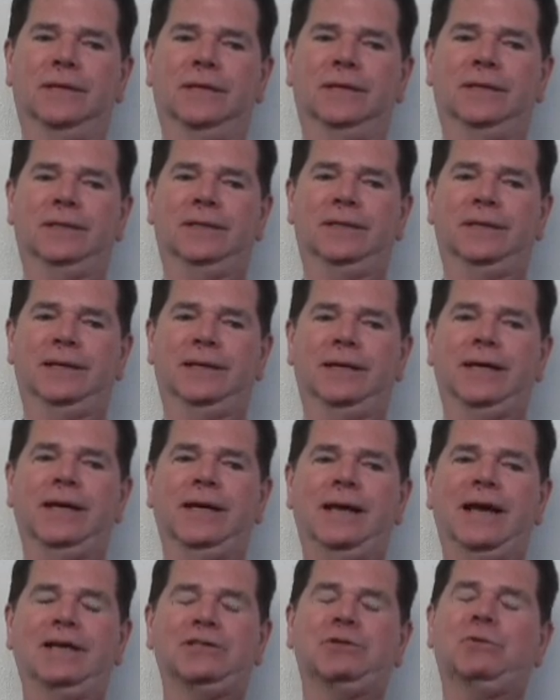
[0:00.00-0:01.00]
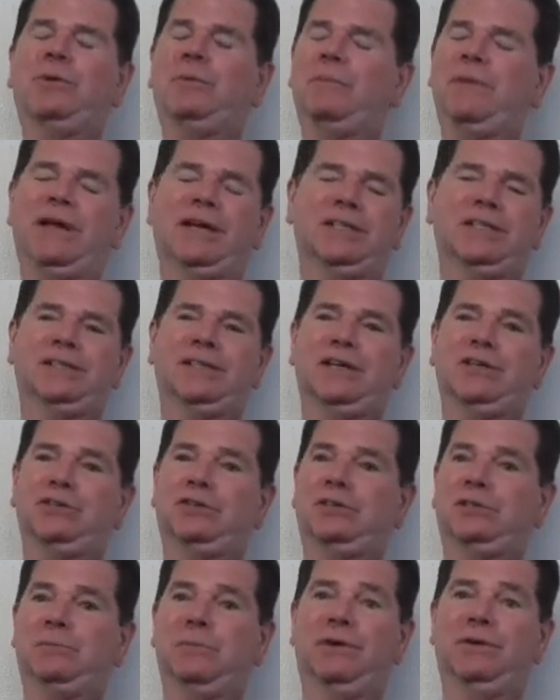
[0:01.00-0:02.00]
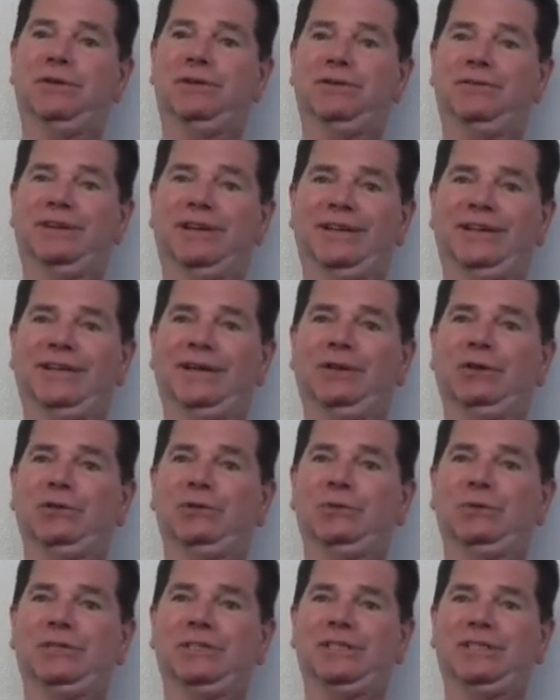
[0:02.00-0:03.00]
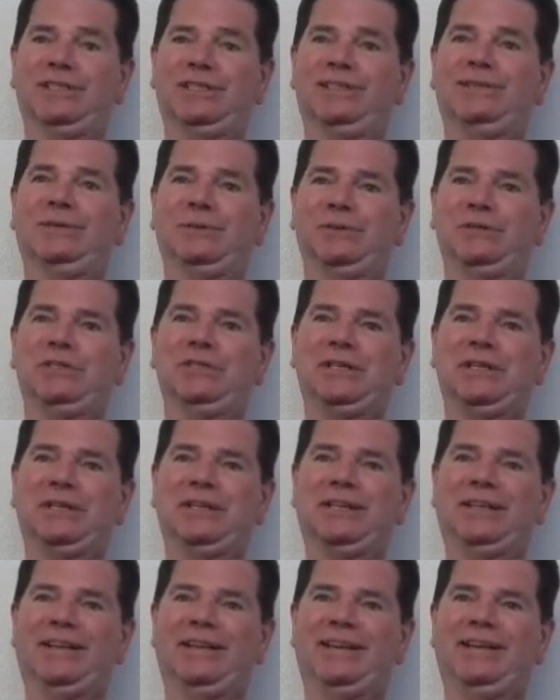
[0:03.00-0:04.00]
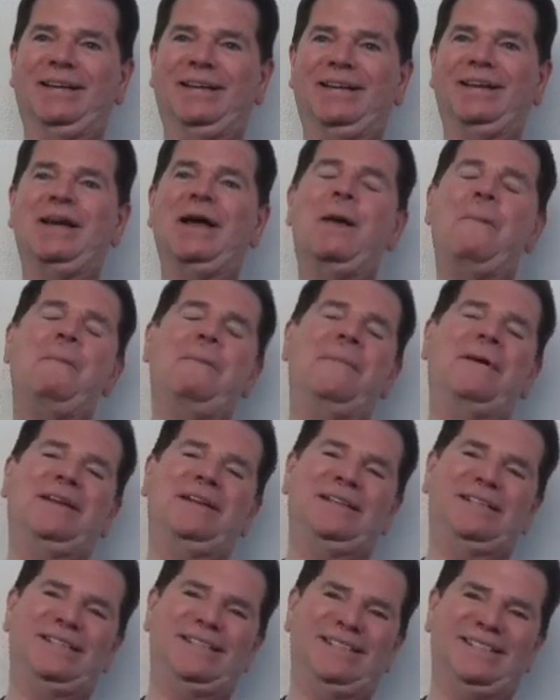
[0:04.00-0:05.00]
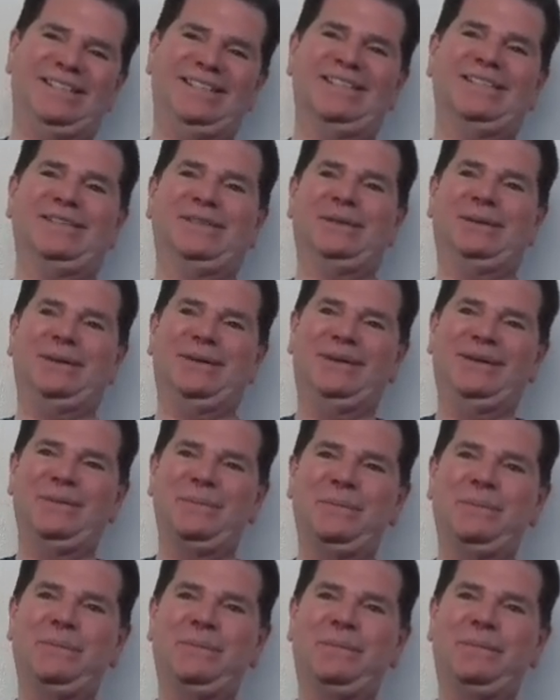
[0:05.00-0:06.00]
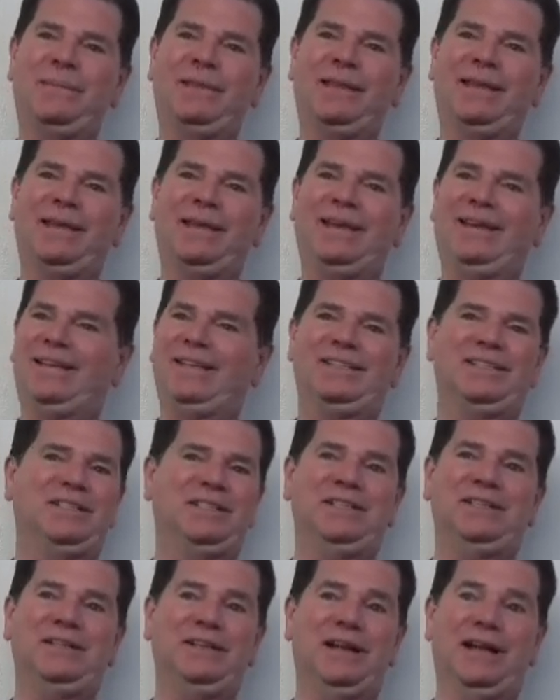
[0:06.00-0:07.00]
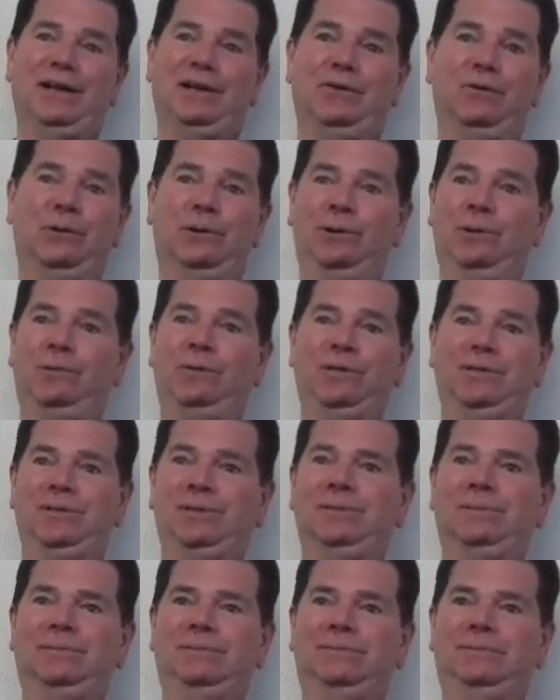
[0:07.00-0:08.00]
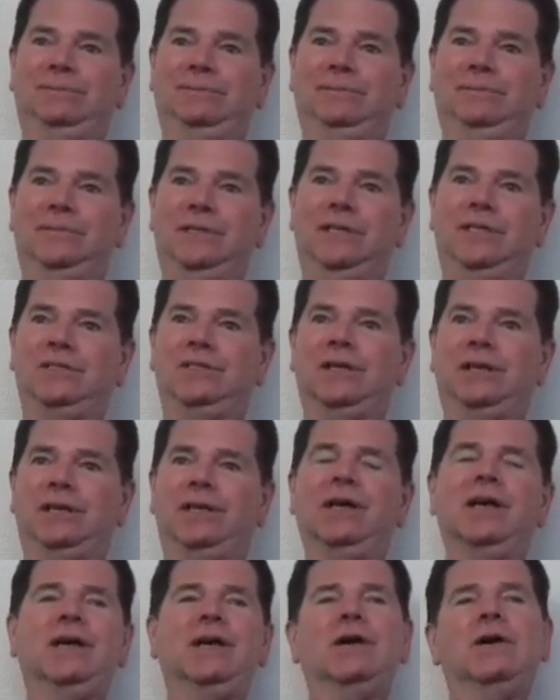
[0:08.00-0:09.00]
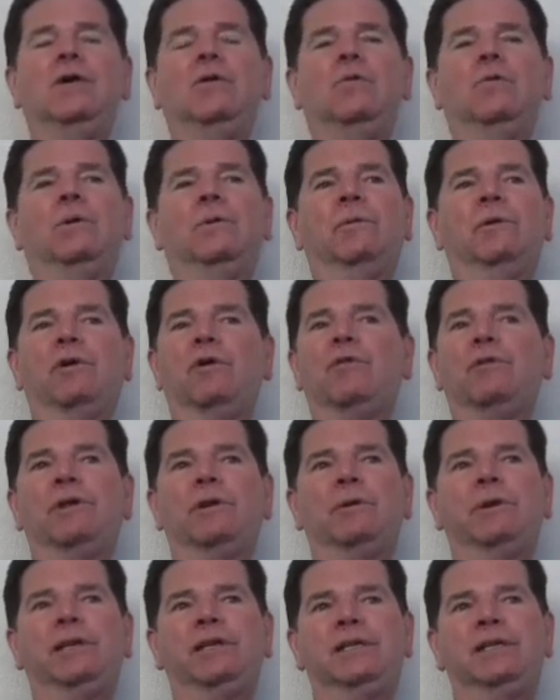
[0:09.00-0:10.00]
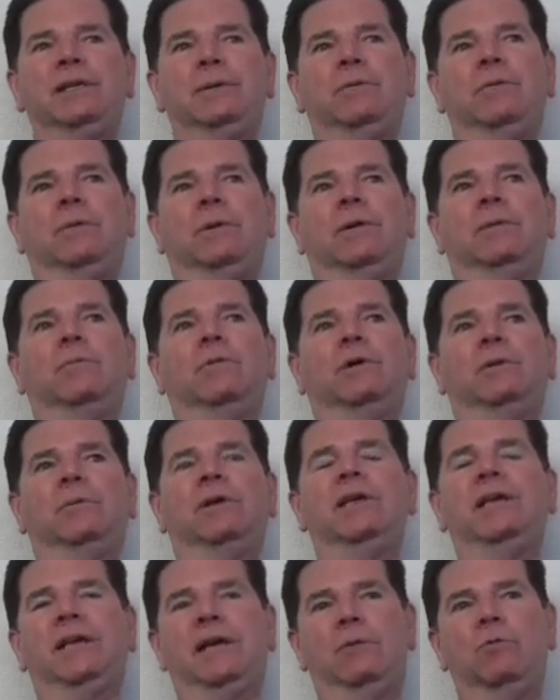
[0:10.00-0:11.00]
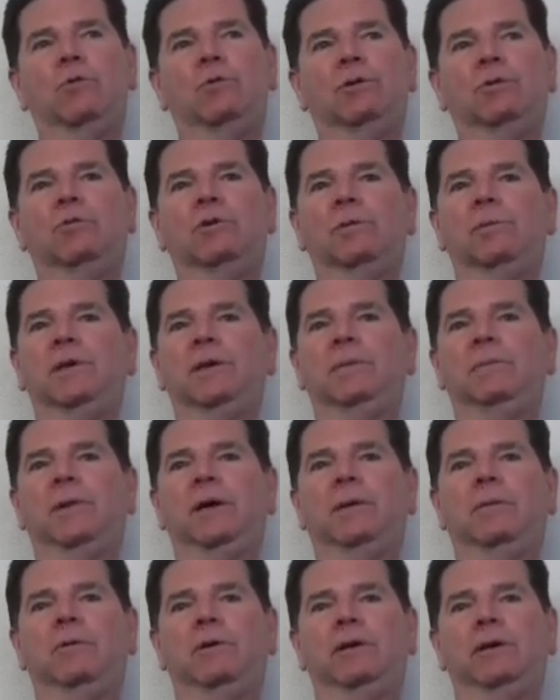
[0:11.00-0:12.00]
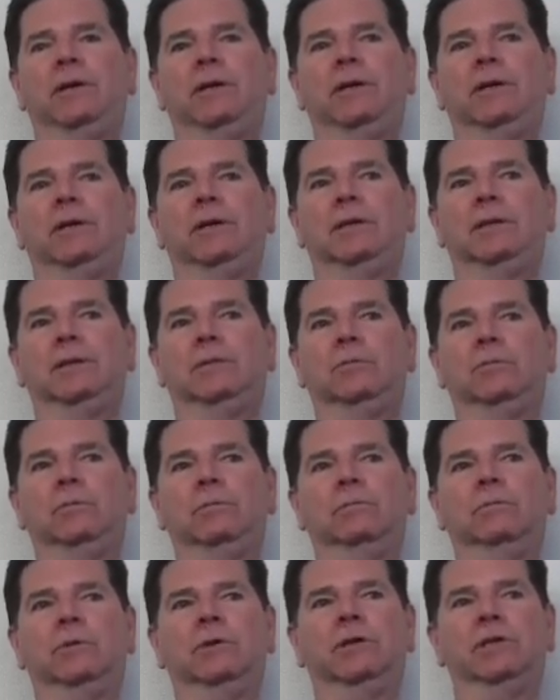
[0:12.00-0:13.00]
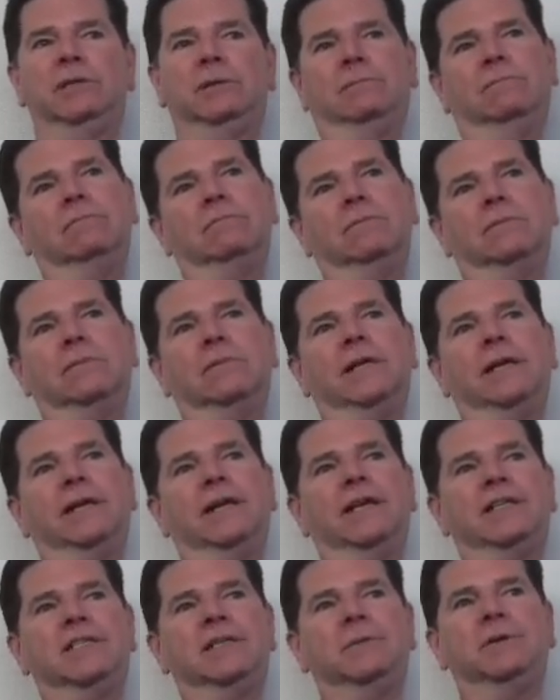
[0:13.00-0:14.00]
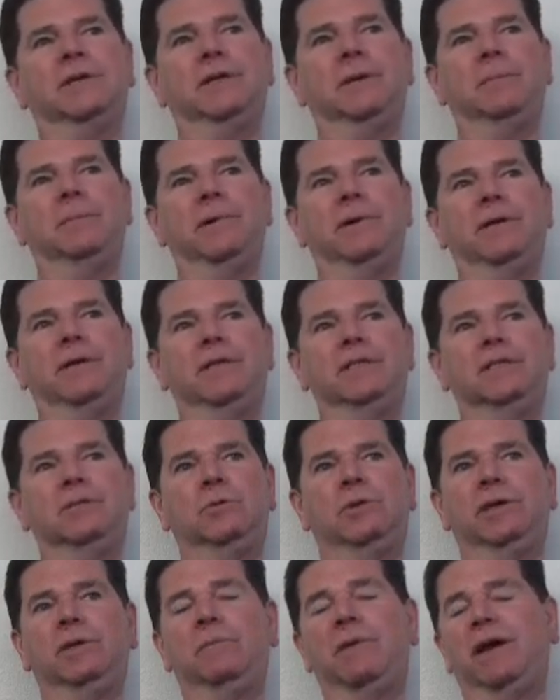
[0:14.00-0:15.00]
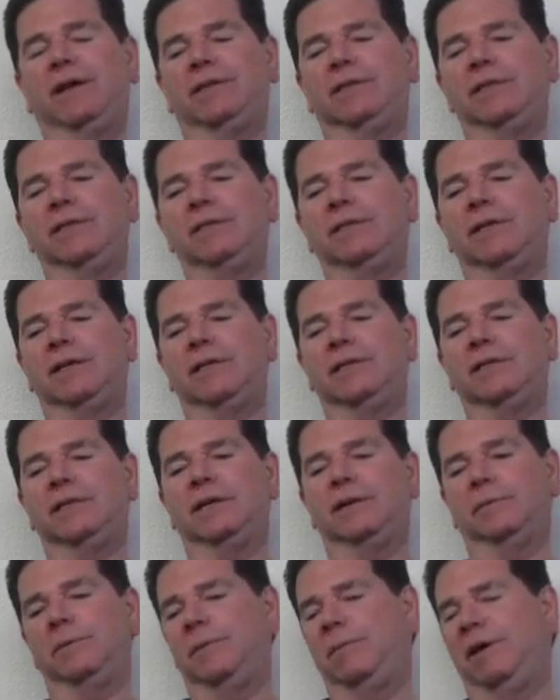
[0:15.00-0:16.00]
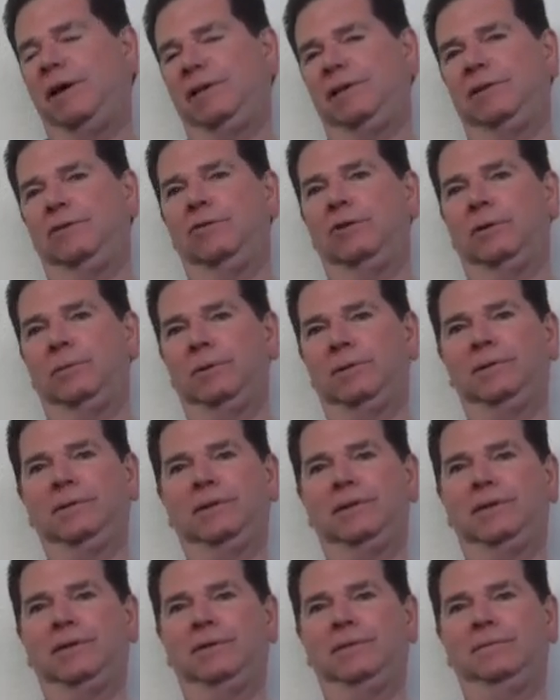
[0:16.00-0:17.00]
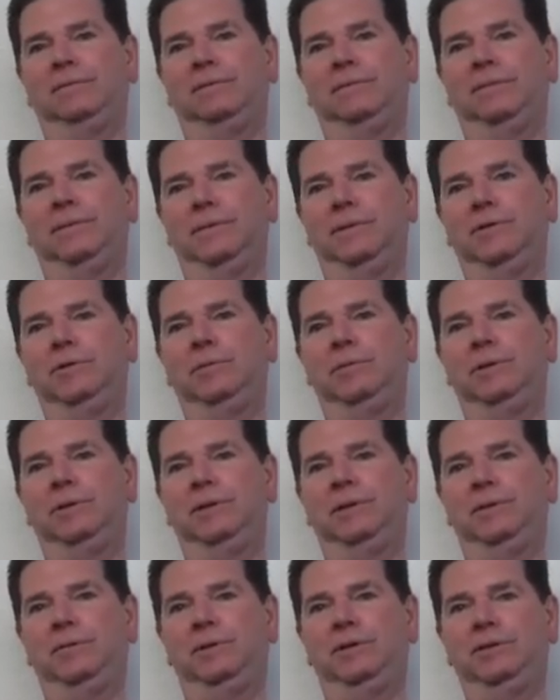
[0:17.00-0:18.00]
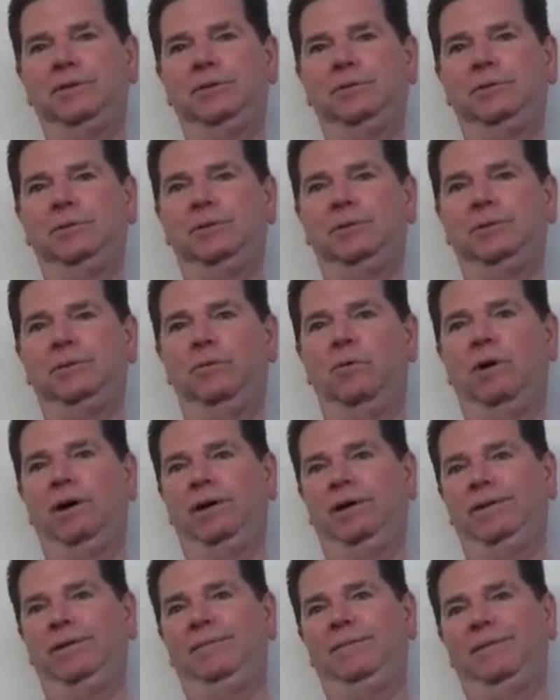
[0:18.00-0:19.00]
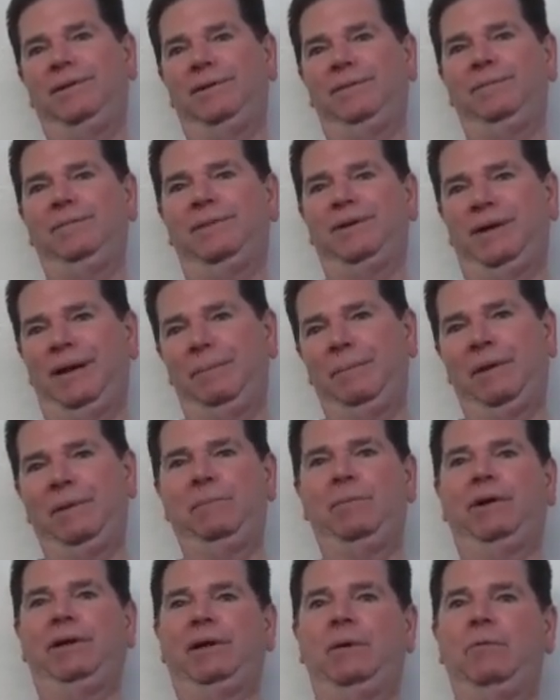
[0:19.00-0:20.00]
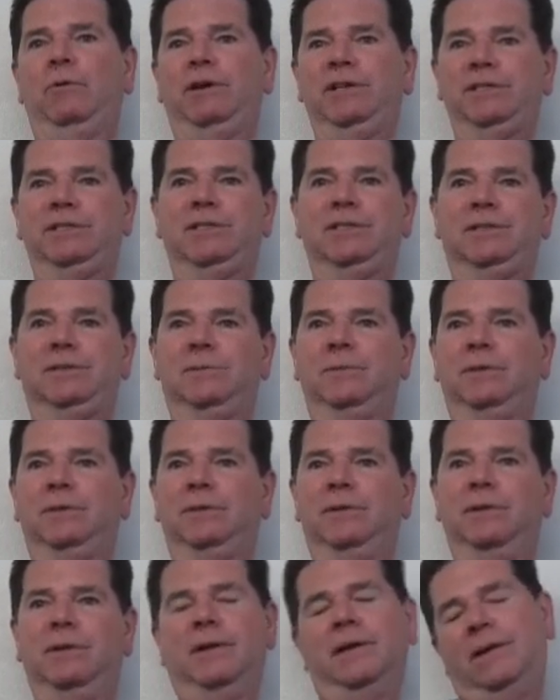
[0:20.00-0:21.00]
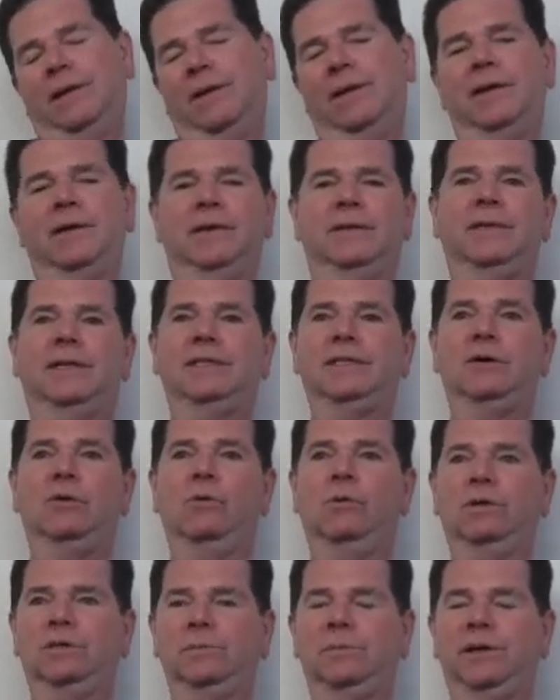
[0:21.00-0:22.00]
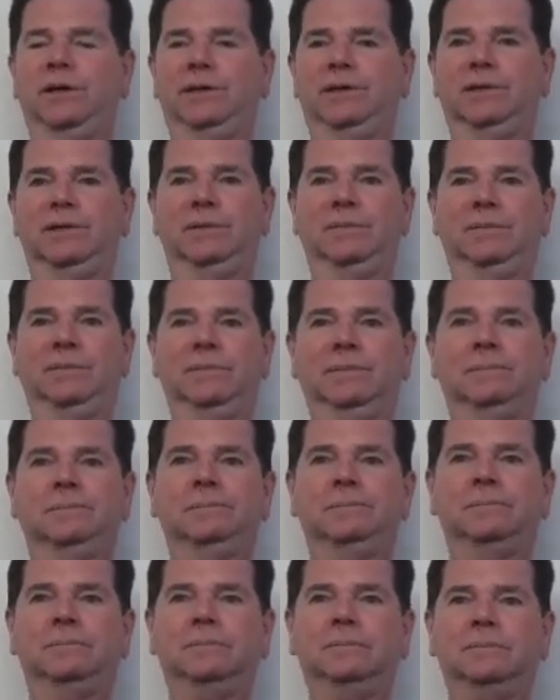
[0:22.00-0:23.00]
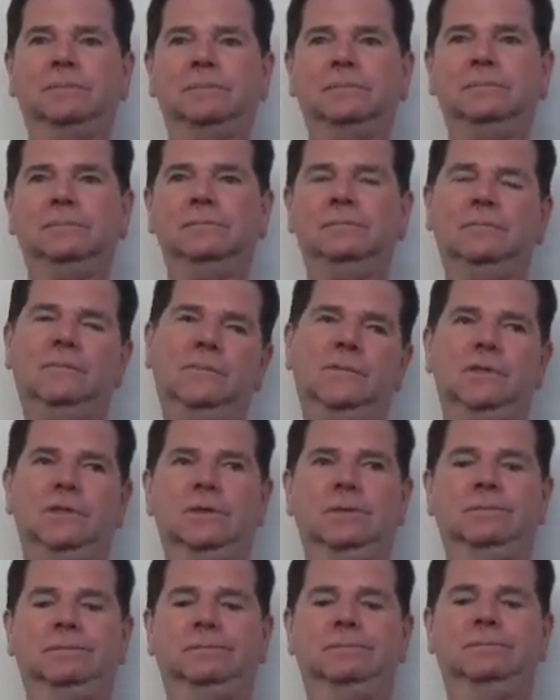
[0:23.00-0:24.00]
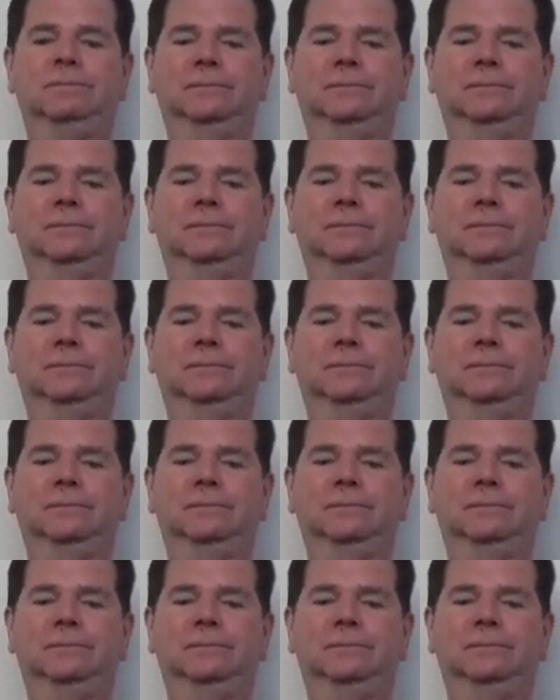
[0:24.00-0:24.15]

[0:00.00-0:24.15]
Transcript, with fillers: and actually went backstage because Martha and the Vandellas were singing. Met his sister, and she did not know where he was. It's like when we were over there, he got wounded with me, by the way, and we were laying next to me in the bed. He said, "We get back to the States, Ken will be back to normal. You know. You'll be what you do, white." You know, I'm not bringing up racism, but that's how it was back then. So.